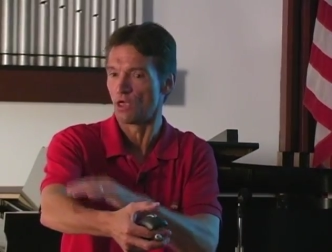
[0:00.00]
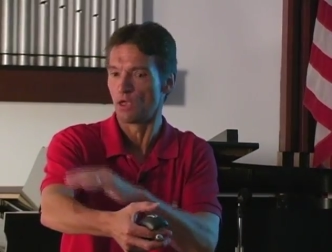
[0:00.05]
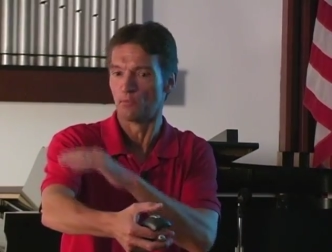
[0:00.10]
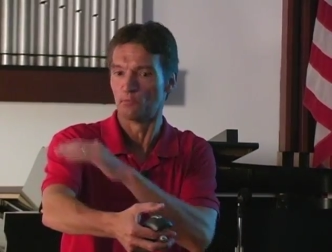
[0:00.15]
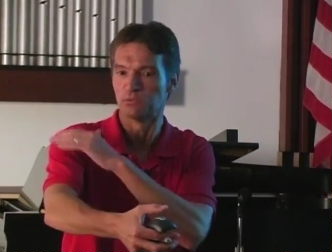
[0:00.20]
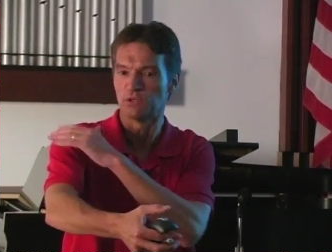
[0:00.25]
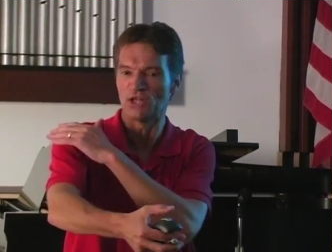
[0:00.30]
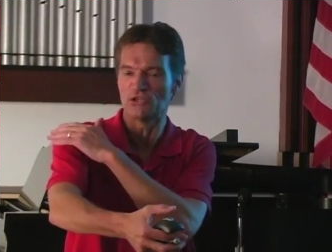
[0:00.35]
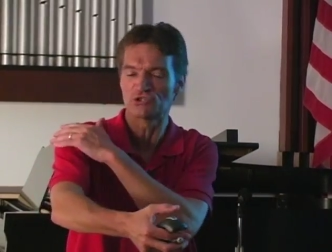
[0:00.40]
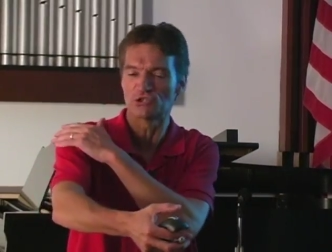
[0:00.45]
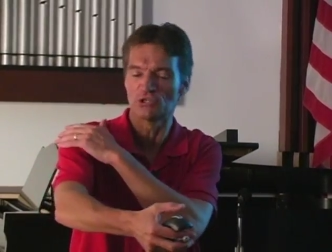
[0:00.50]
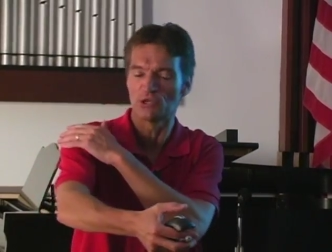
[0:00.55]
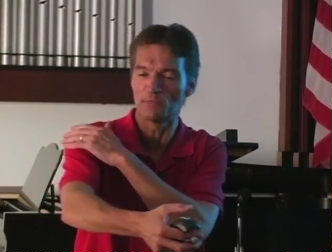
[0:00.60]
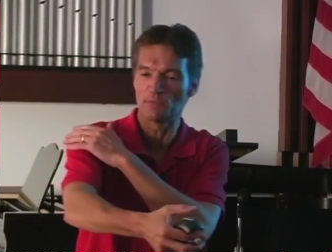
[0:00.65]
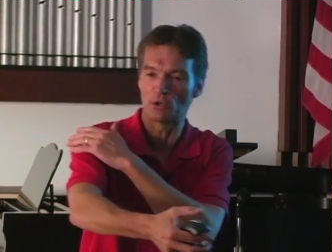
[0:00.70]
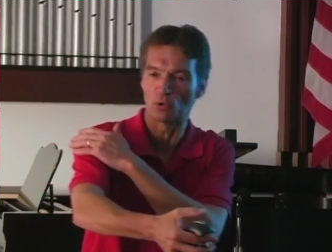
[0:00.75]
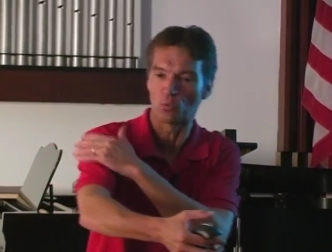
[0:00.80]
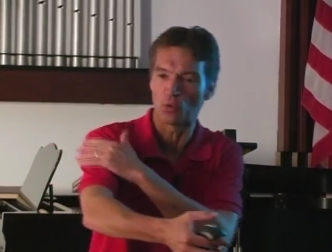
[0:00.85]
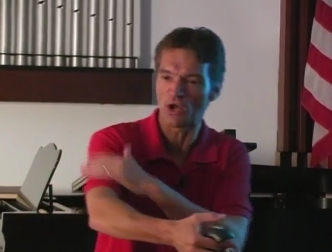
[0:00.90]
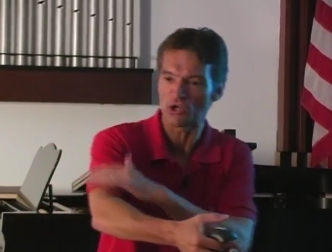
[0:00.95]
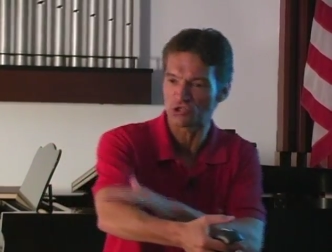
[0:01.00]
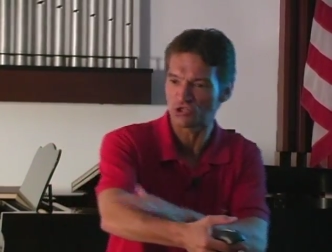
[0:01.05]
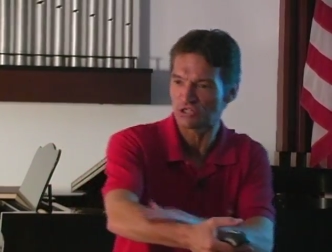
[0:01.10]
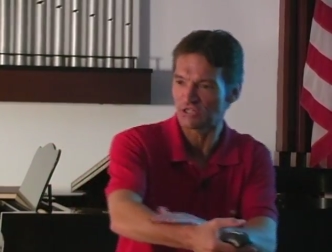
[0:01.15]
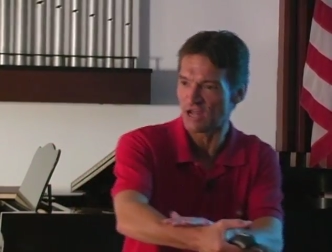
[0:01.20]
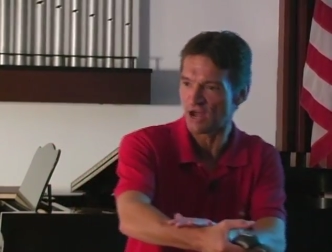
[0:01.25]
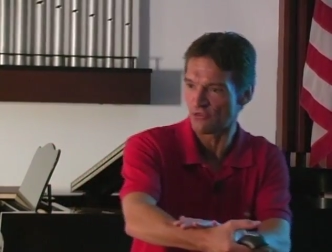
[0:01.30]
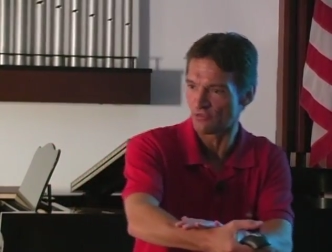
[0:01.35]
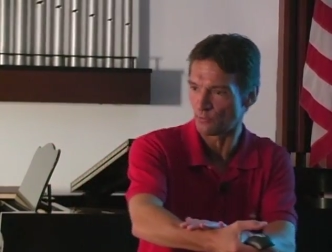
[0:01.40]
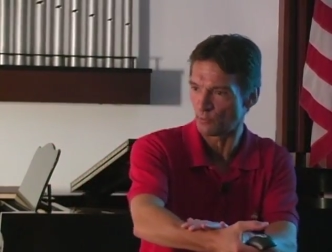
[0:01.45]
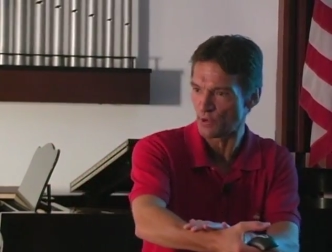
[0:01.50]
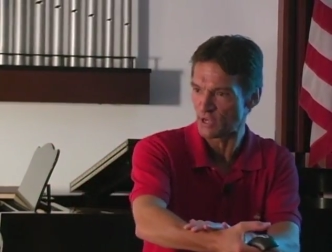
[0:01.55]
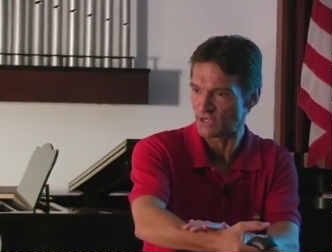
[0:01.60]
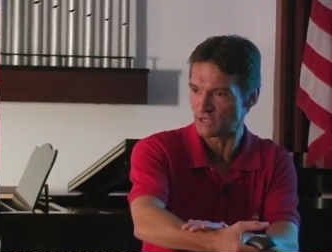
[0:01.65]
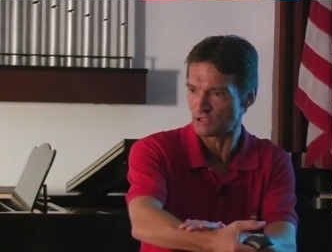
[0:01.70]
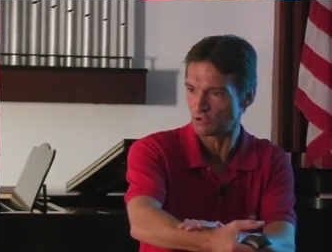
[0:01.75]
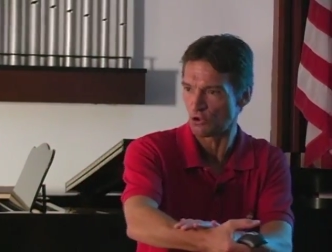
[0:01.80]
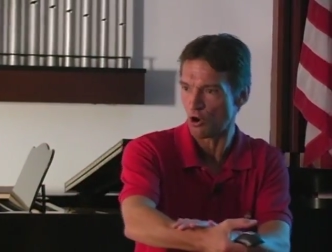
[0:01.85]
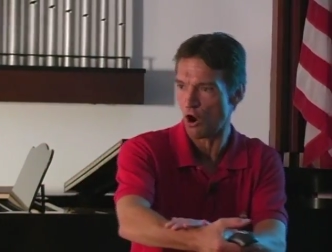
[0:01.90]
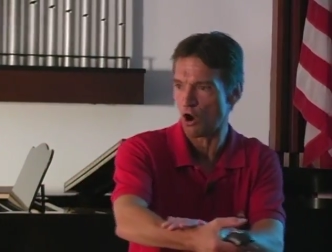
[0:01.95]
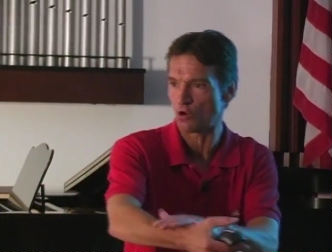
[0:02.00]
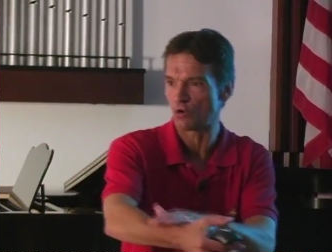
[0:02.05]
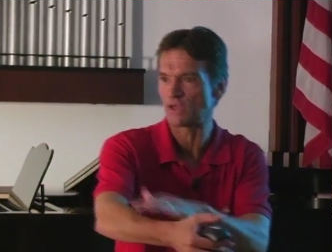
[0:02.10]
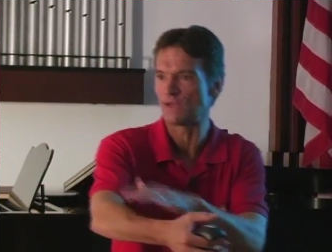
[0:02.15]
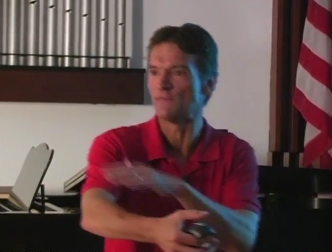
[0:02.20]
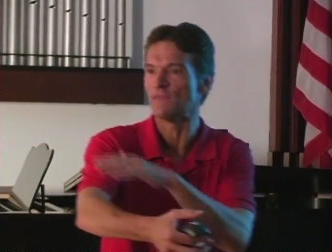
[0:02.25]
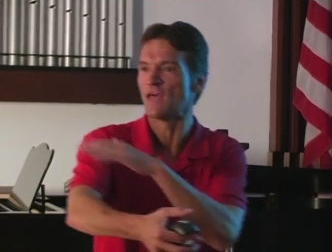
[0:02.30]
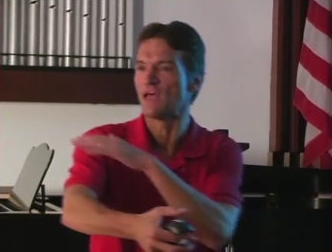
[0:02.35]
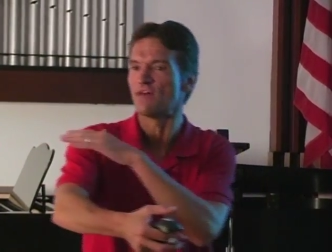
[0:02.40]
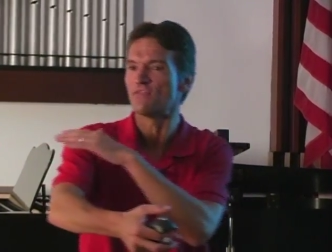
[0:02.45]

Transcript: Blood's going to be rushing down the brachial artery.